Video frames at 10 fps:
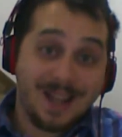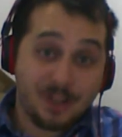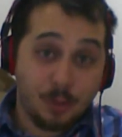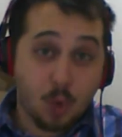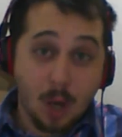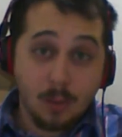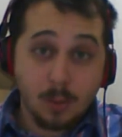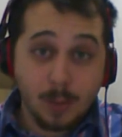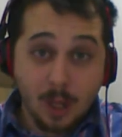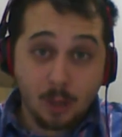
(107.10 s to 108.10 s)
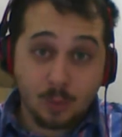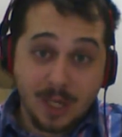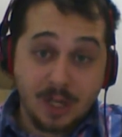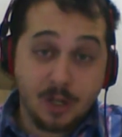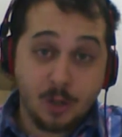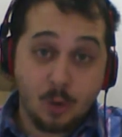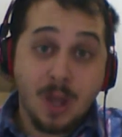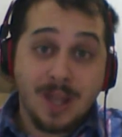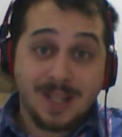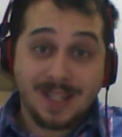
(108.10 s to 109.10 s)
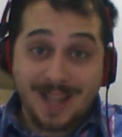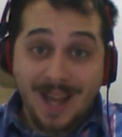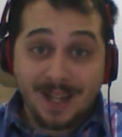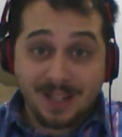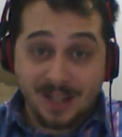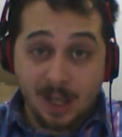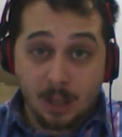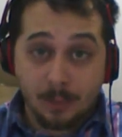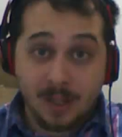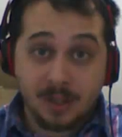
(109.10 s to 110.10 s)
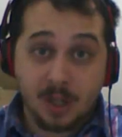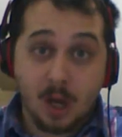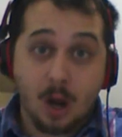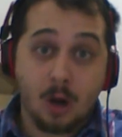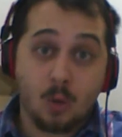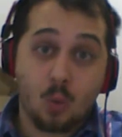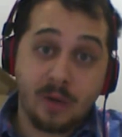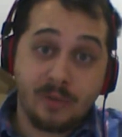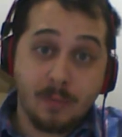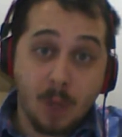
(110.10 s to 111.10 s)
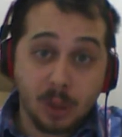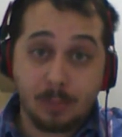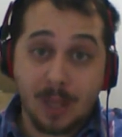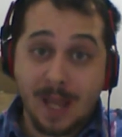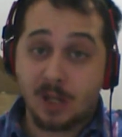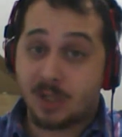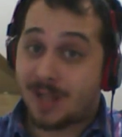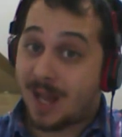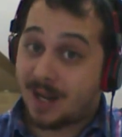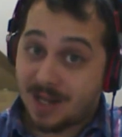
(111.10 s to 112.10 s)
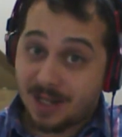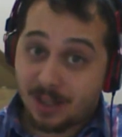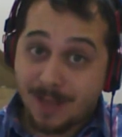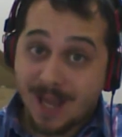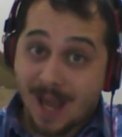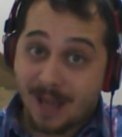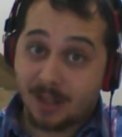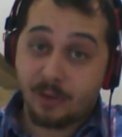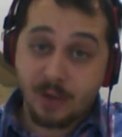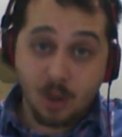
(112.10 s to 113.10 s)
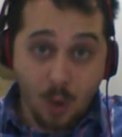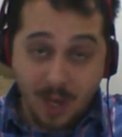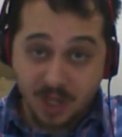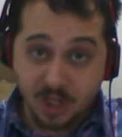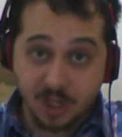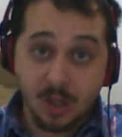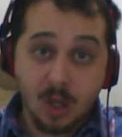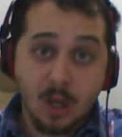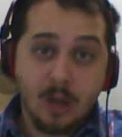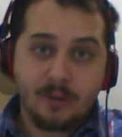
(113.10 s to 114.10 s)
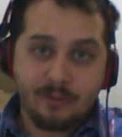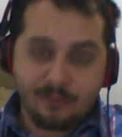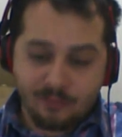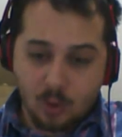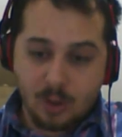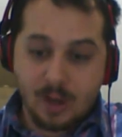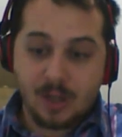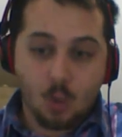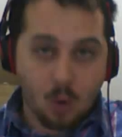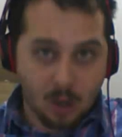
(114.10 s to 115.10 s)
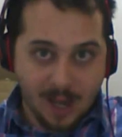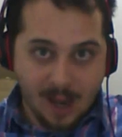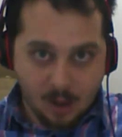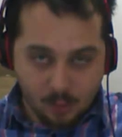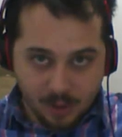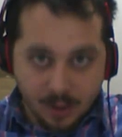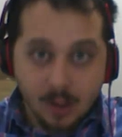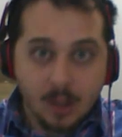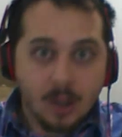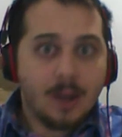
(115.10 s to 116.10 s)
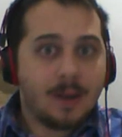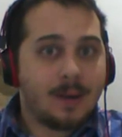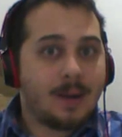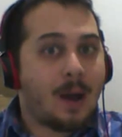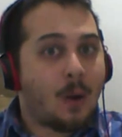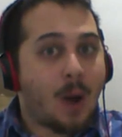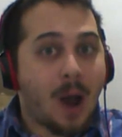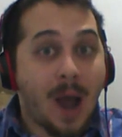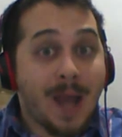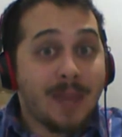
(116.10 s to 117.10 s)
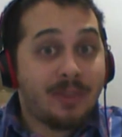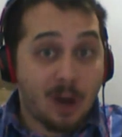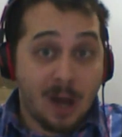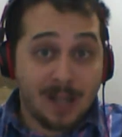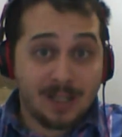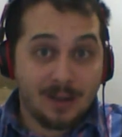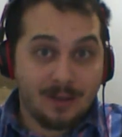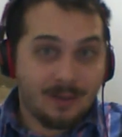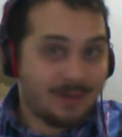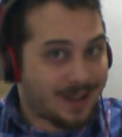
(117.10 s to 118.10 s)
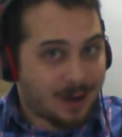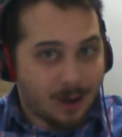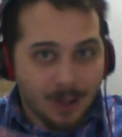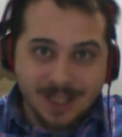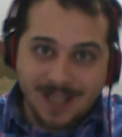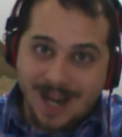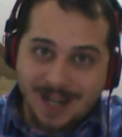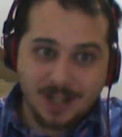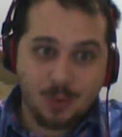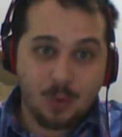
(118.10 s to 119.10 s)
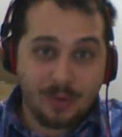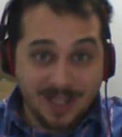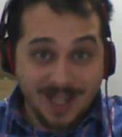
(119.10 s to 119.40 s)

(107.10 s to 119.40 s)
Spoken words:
As you probably already knew, status ailment are one of the multipliers that need to be added to the equation for it to work out. Now, I thought that all the statuses were the